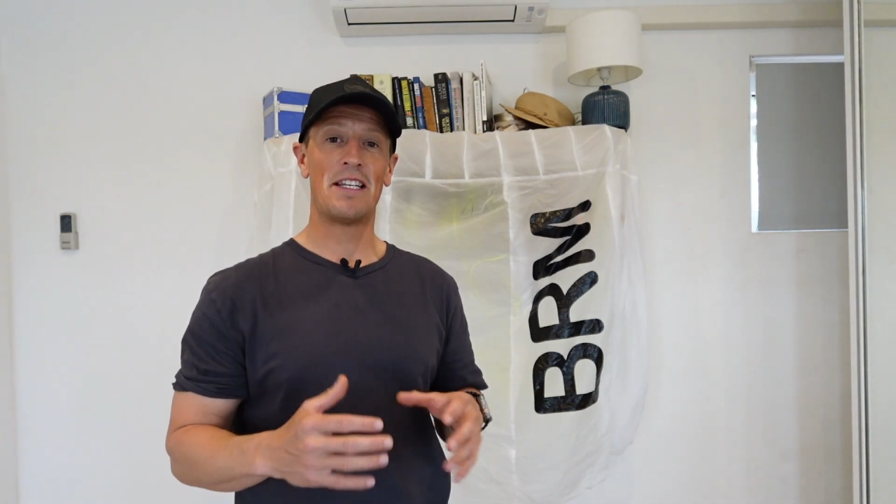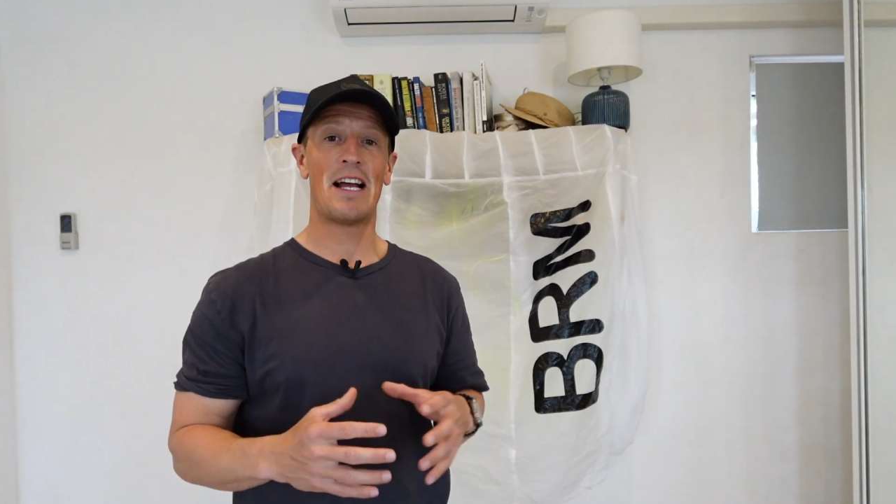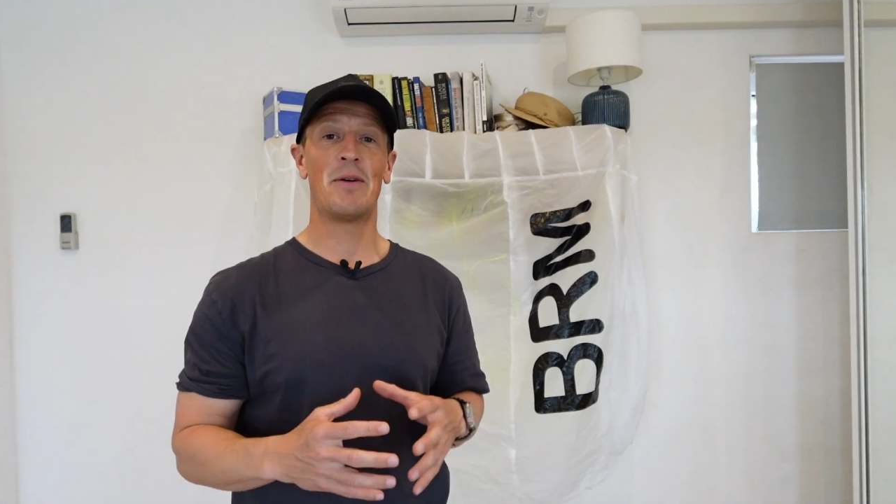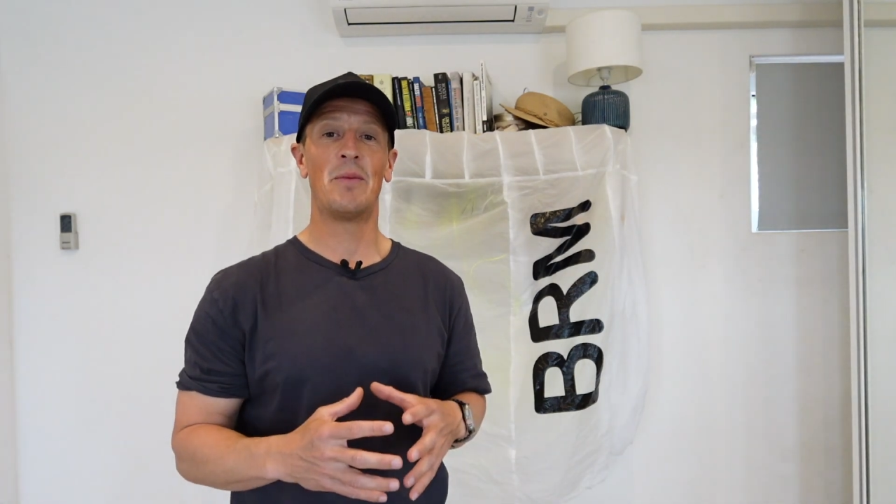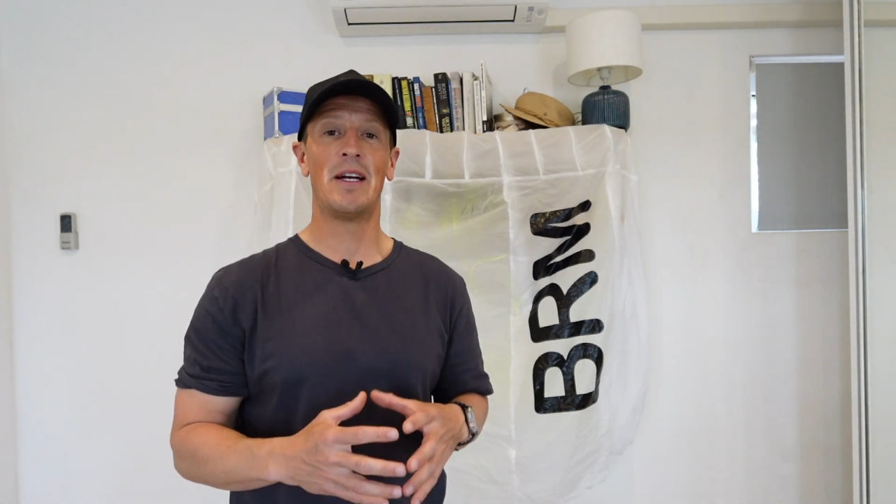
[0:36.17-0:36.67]

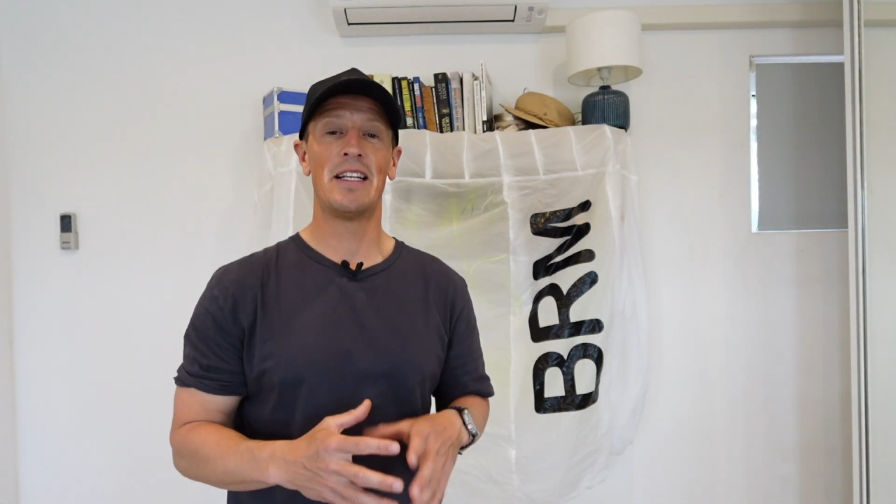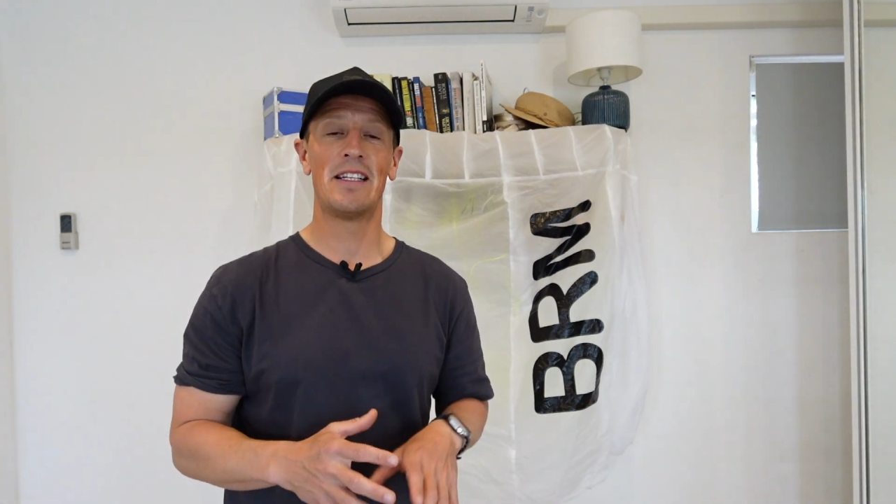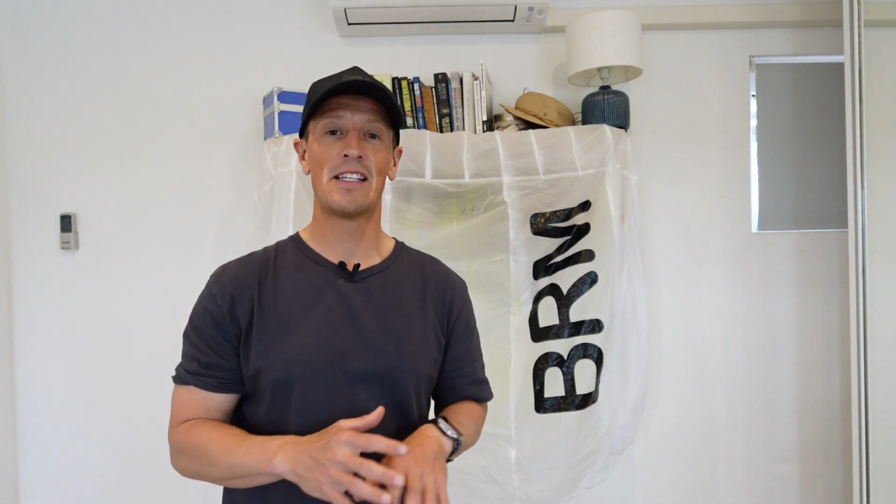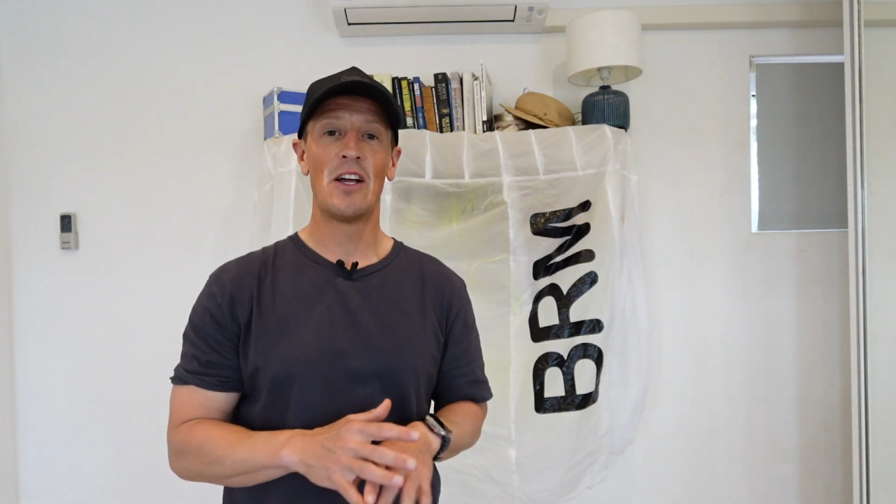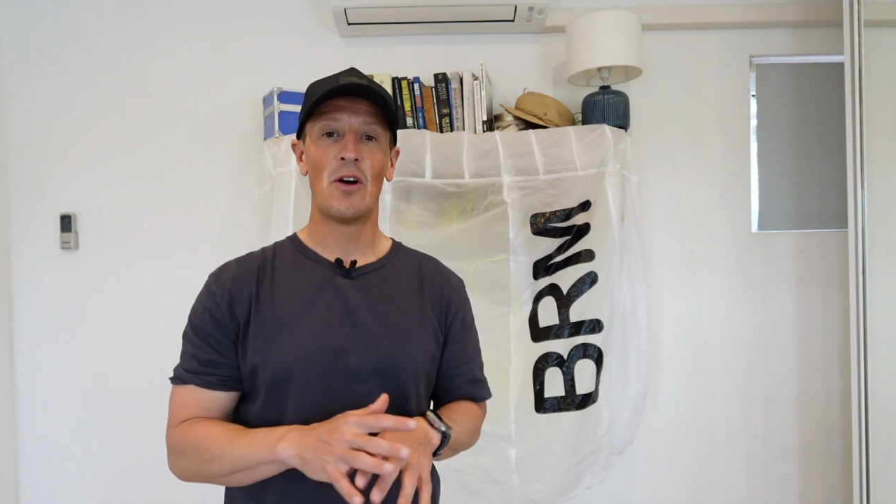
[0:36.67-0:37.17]

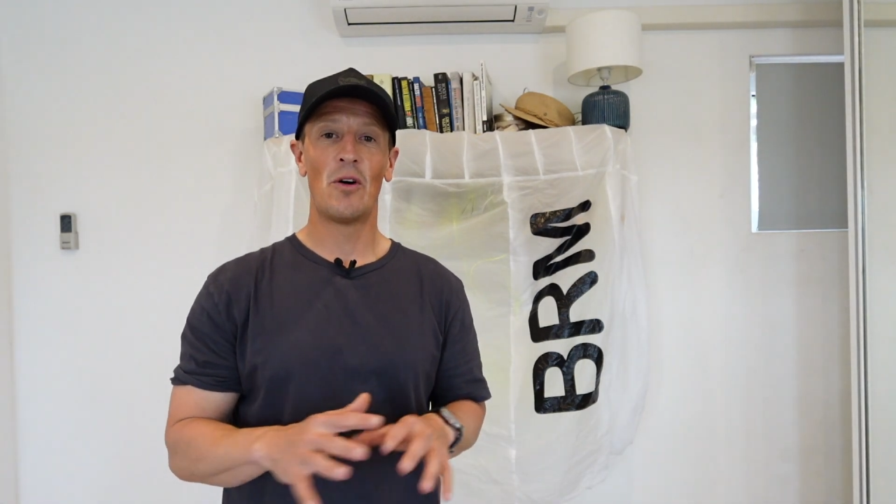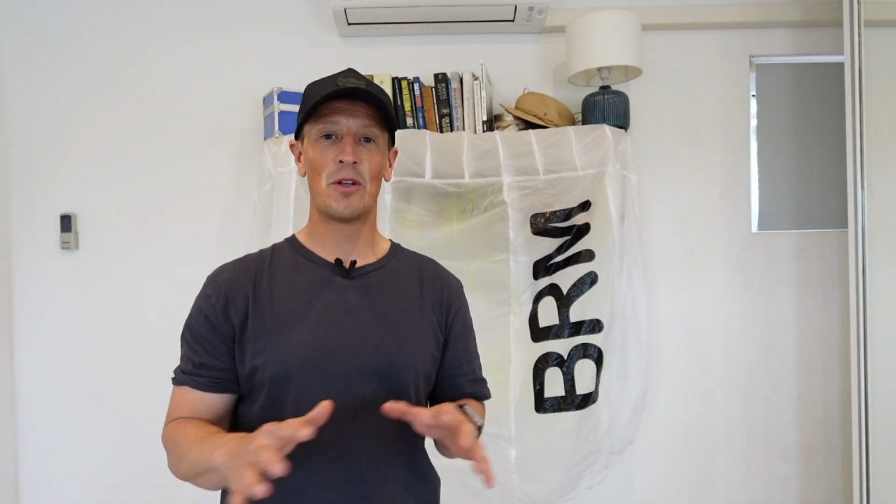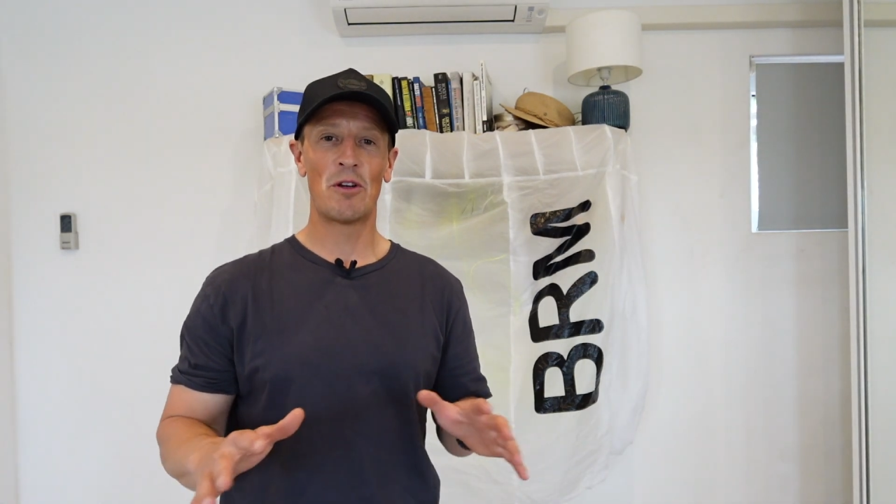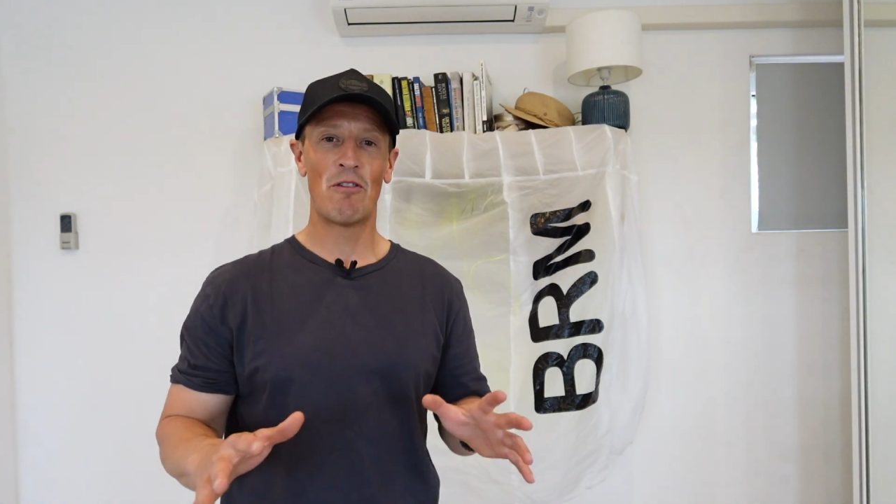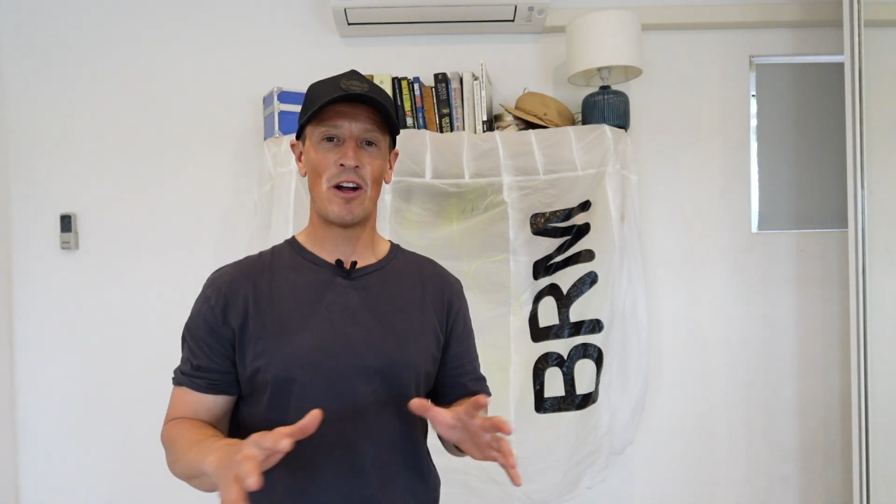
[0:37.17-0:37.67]
downwinds
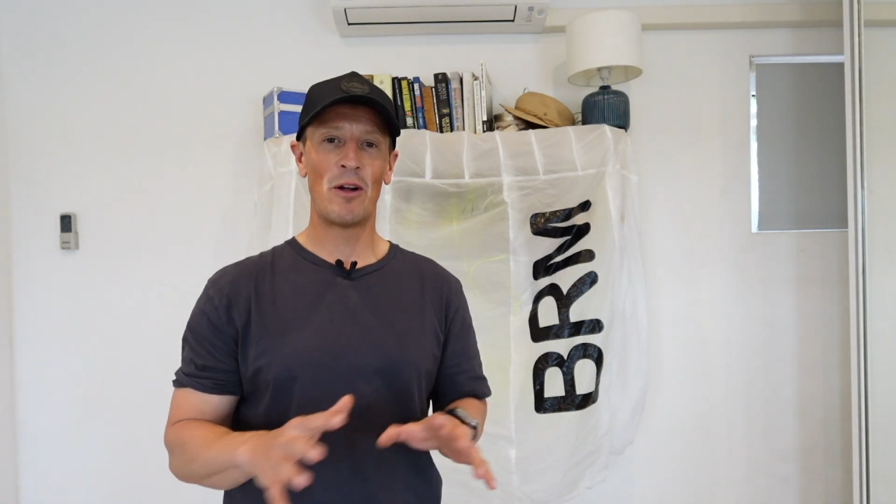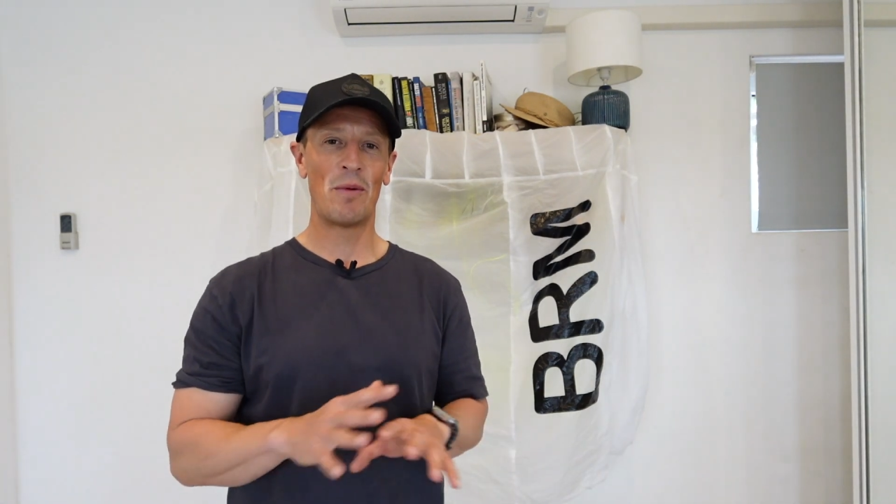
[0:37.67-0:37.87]
on your own